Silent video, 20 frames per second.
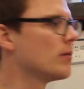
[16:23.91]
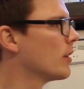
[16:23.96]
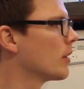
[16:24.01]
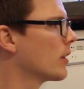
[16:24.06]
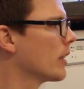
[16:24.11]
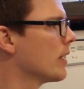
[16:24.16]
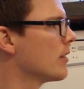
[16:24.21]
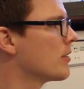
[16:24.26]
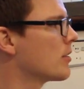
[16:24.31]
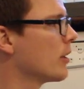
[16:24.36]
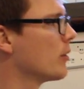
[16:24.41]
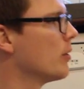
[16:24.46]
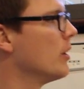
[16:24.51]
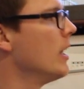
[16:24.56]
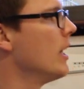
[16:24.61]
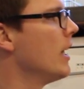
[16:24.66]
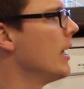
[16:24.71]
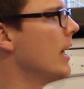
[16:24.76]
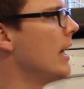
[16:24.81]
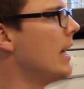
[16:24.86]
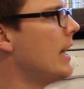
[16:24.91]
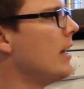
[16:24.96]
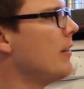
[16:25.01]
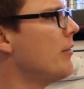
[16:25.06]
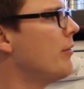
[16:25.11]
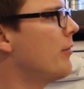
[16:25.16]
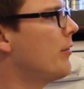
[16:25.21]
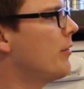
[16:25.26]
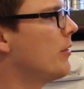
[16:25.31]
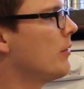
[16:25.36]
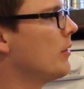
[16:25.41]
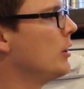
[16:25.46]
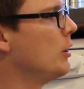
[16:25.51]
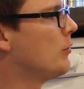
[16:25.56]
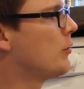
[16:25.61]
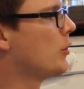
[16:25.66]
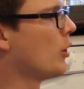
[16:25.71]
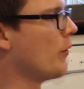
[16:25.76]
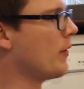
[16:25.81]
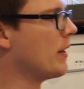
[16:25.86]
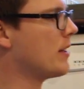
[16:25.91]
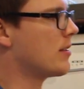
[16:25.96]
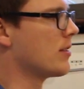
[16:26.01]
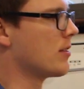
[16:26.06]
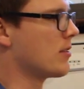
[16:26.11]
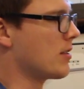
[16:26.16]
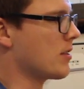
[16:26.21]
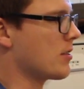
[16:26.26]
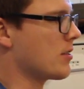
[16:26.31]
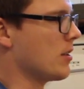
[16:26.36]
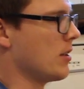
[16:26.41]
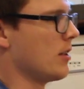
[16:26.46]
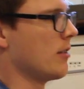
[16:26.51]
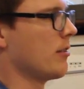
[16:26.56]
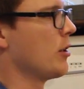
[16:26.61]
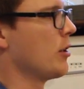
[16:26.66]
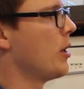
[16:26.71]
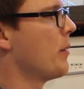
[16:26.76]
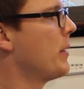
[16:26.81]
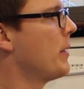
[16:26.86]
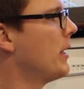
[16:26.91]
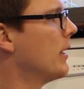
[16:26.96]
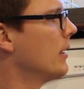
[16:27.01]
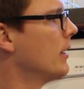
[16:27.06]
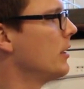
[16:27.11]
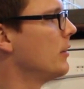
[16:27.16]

Okay, so if you've got this as the scenario up here,